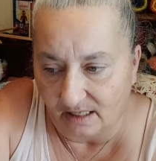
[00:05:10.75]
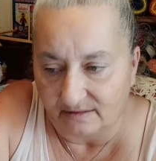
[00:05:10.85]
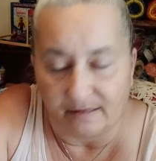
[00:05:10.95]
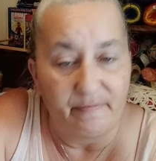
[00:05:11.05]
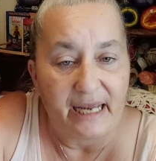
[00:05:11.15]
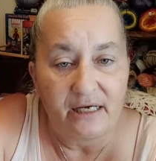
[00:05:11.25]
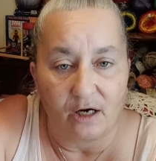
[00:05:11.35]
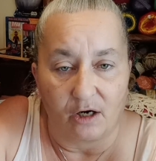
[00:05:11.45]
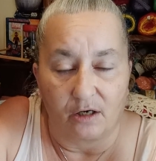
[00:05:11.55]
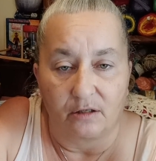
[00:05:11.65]
to make
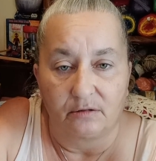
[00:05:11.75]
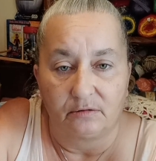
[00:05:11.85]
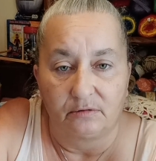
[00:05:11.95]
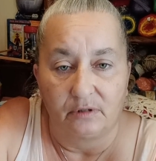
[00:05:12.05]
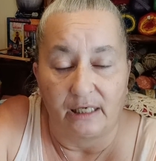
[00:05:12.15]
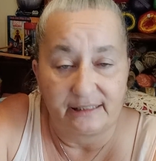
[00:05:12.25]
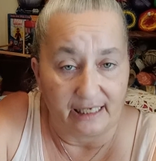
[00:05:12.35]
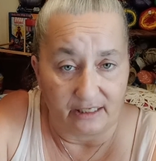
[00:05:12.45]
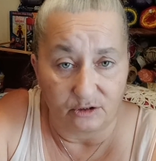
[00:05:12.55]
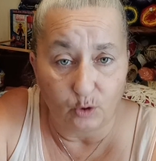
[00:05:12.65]
her a
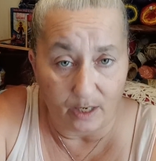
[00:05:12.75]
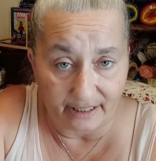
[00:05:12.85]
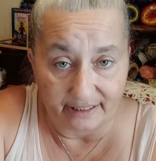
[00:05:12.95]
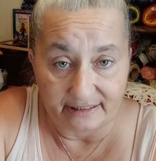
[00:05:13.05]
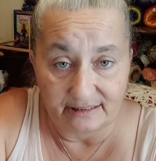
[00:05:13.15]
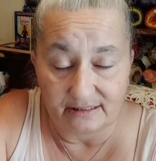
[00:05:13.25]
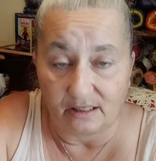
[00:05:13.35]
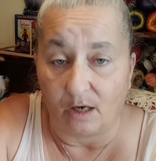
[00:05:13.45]
set of doilies,